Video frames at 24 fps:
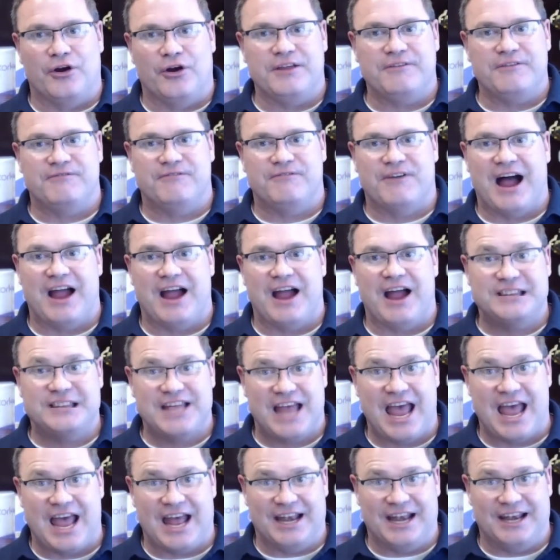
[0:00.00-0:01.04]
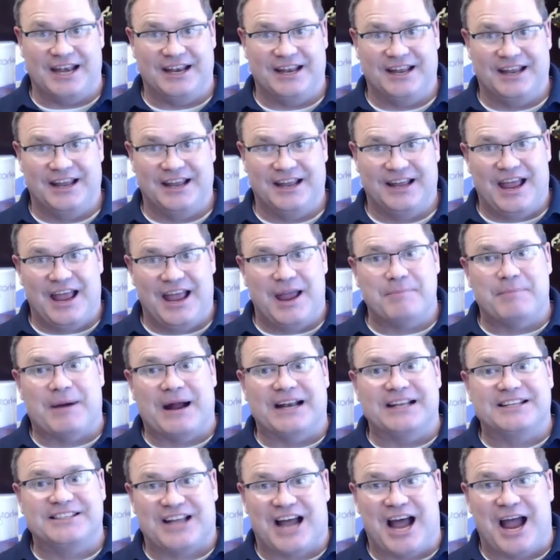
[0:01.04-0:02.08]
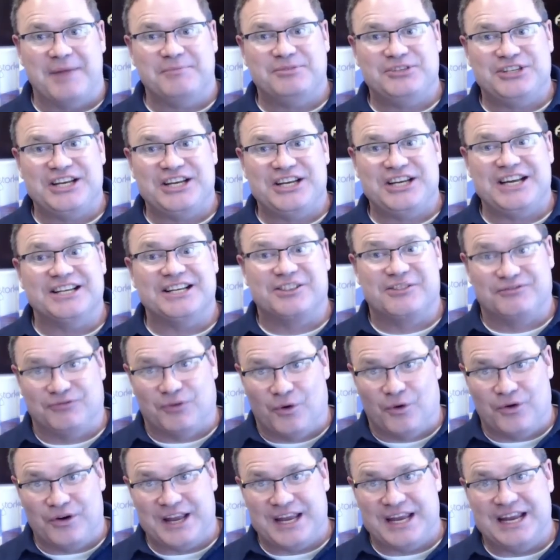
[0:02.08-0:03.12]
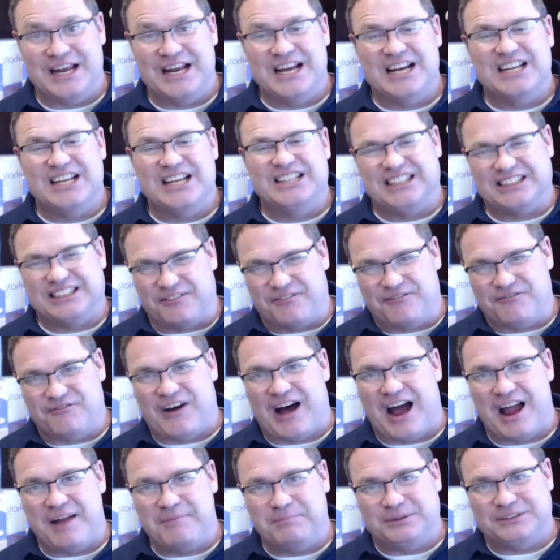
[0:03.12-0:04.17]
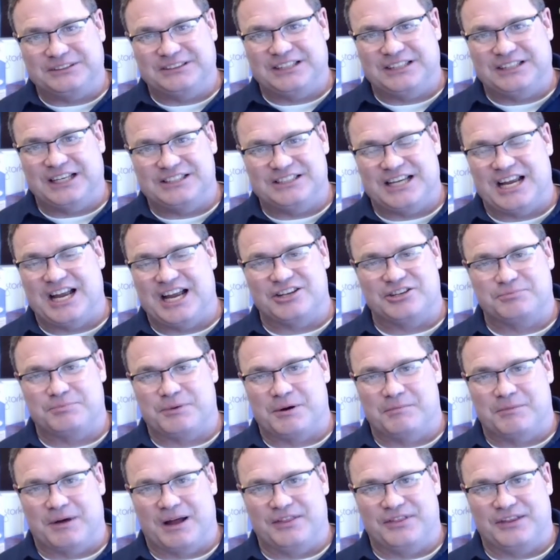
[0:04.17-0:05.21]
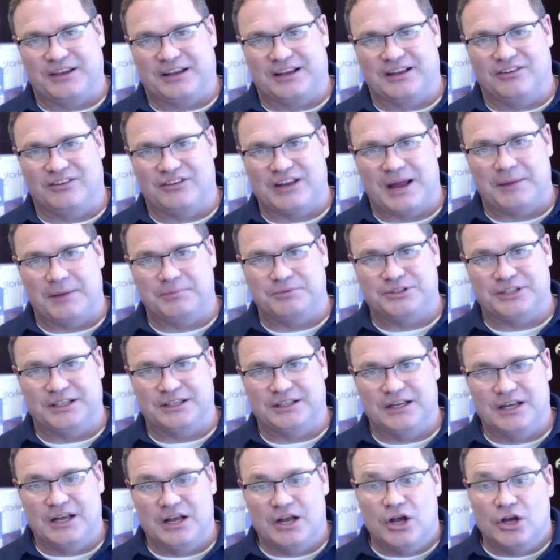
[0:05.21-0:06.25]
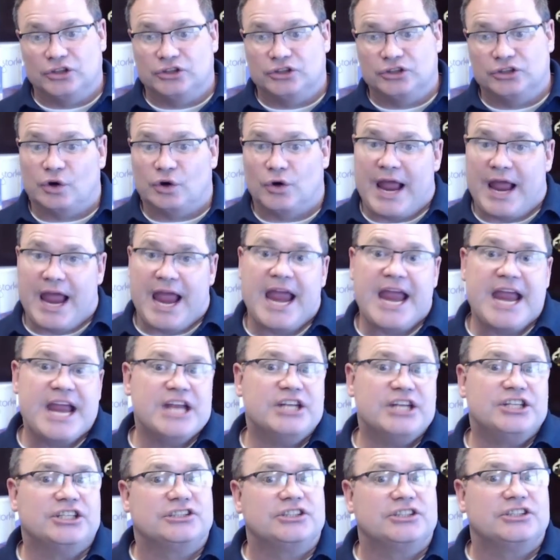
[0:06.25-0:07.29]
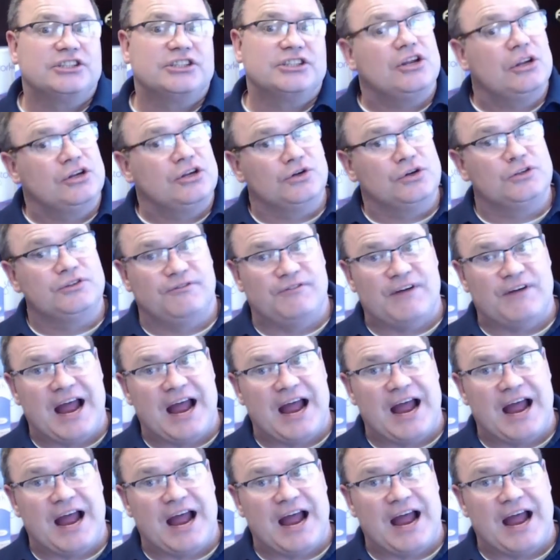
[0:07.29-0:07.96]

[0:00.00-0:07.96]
35, 10. By the time she hits 40, she has a 5% chance per month of conception. So age is a huge